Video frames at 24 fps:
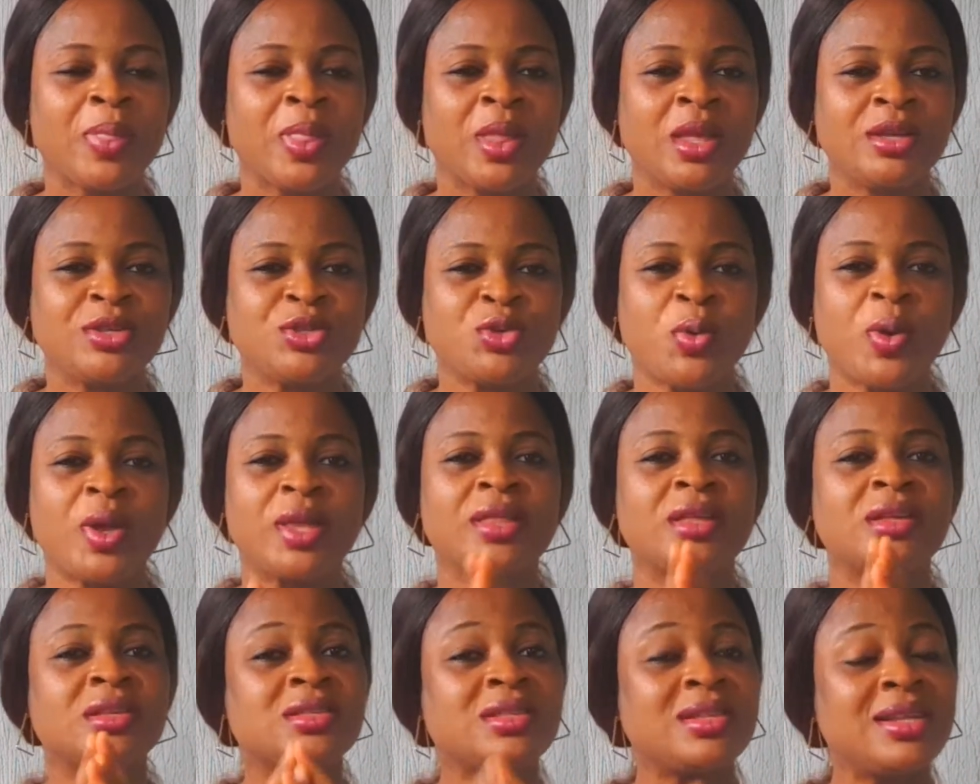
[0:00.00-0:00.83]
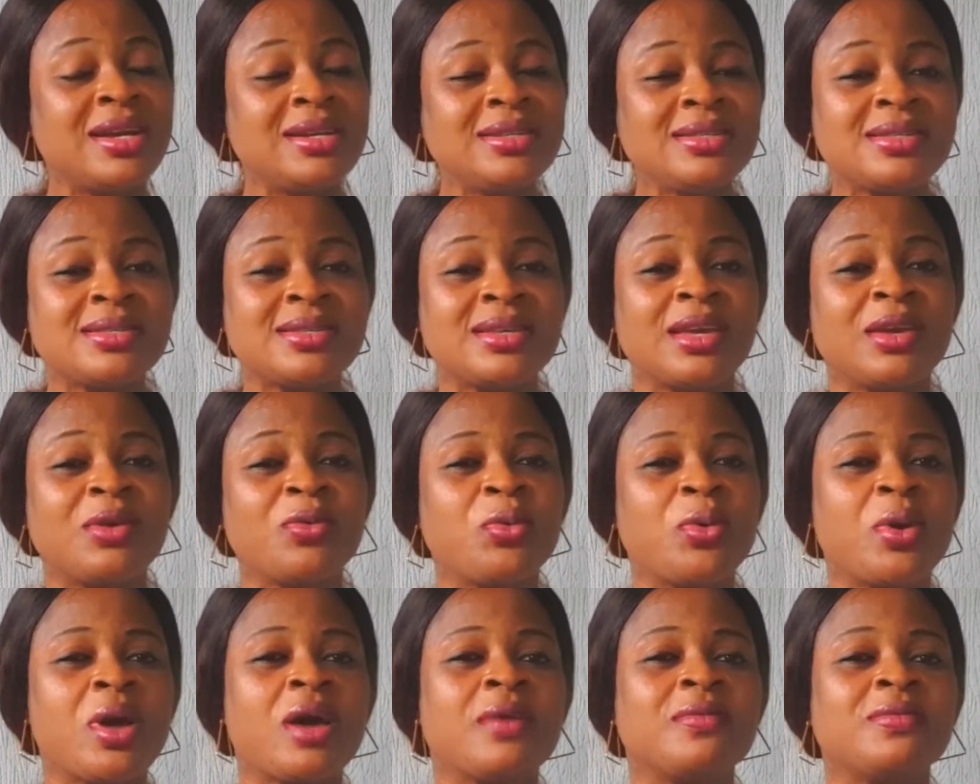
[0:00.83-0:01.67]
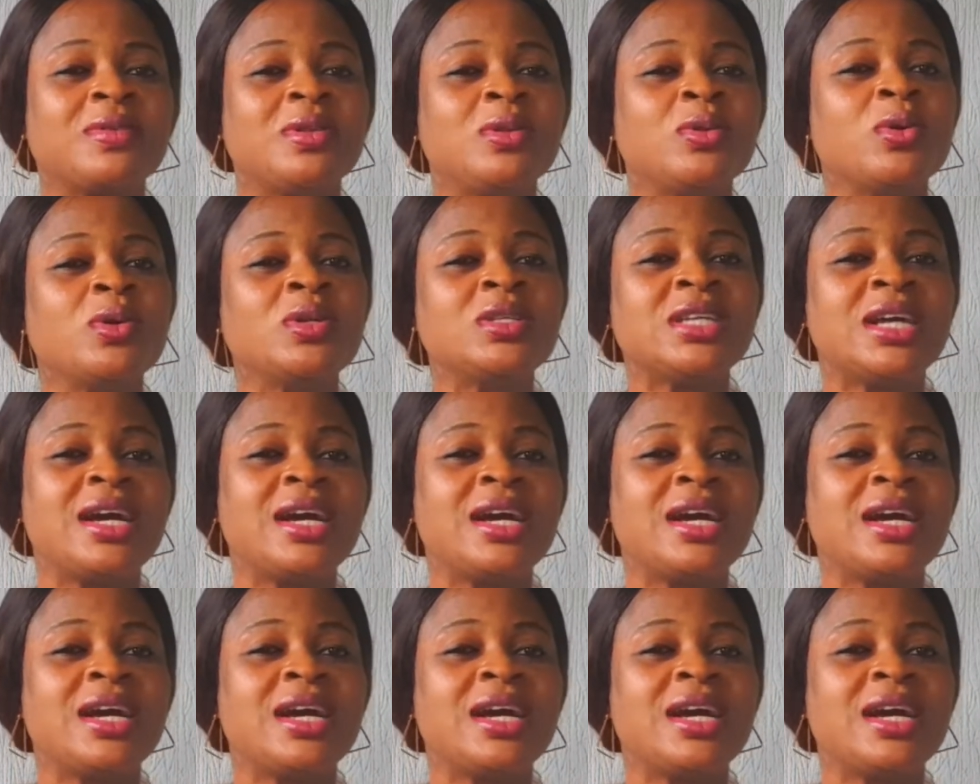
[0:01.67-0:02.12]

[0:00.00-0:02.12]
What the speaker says: So in this lesson, we have looked